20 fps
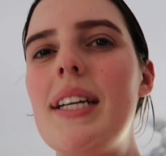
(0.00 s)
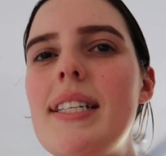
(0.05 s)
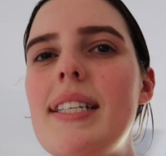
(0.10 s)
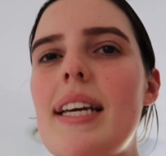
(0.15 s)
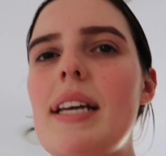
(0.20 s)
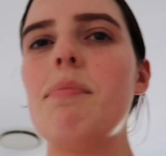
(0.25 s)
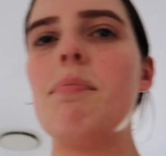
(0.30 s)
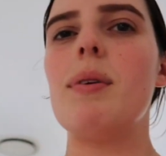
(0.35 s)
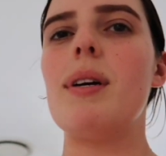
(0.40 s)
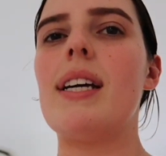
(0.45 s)

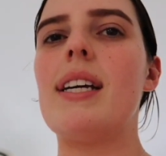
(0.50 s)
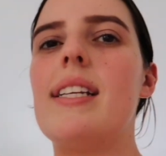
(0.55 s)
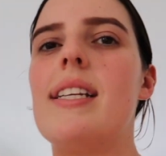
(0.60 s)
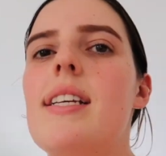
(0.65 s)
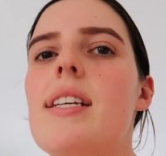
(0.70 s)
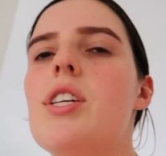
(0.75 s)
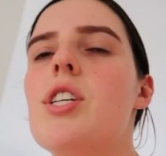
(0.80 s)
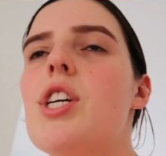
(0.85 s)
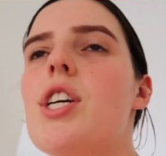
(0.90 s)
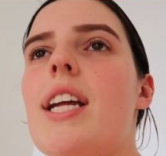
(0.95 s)
deep
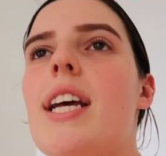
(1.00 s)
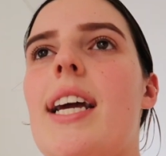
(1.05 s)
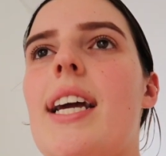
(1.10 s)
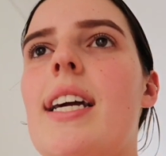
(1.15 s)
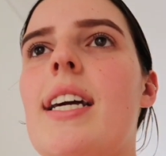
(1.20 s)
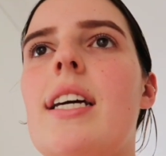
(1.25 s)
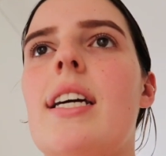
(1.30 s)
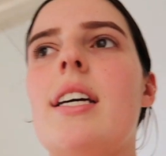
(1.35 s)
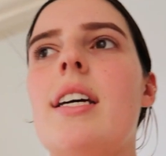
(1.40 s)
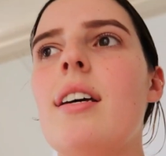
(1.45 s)

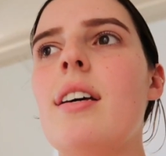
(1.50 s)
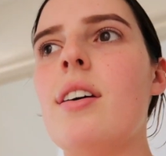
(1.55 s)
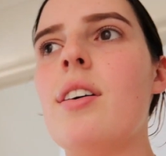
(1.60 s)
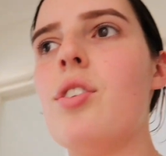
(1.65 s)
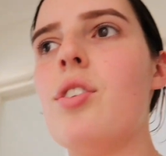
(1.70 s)
conditioning